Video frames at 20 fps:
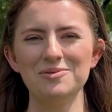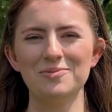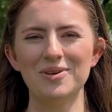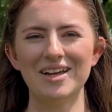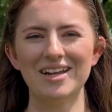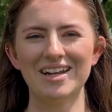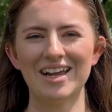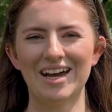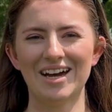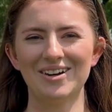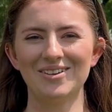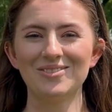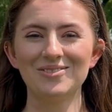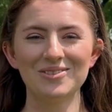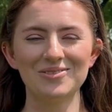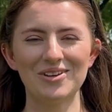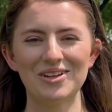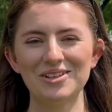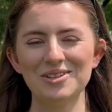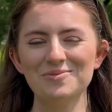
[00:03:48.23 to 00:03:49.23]
but now we
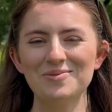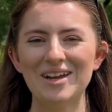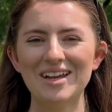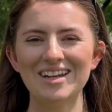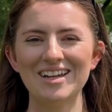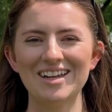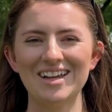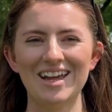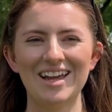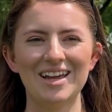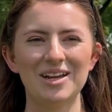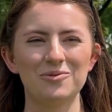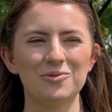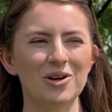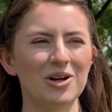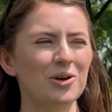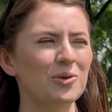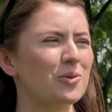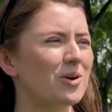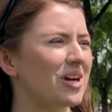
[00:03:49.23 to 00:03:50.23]
finally made it and
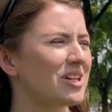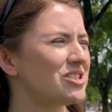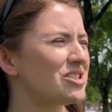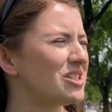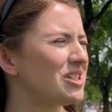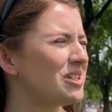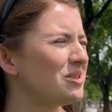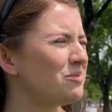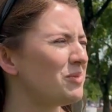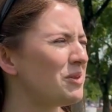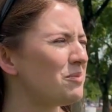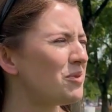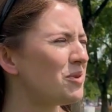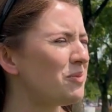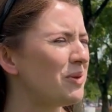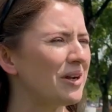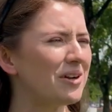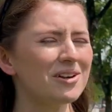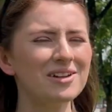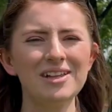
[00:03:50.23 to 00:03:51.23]
we're watching people
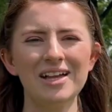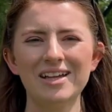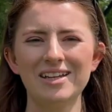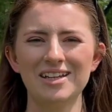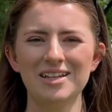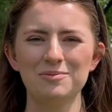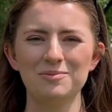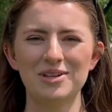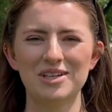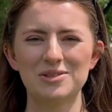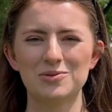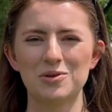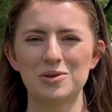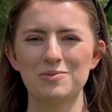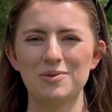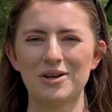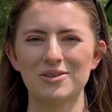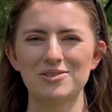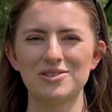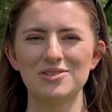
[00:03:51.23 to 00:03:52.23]
paragliding because we're
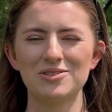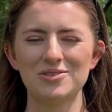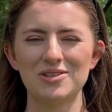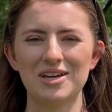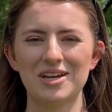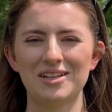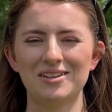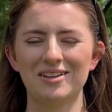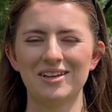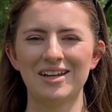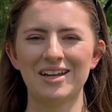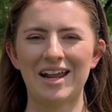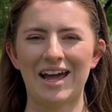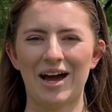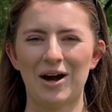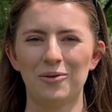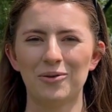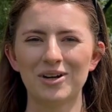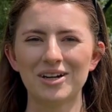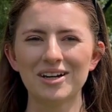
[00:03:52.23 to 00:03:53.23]
about to do that in like an
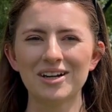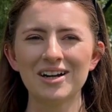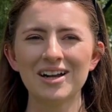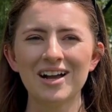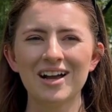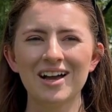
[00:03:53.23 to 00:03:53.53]
hour.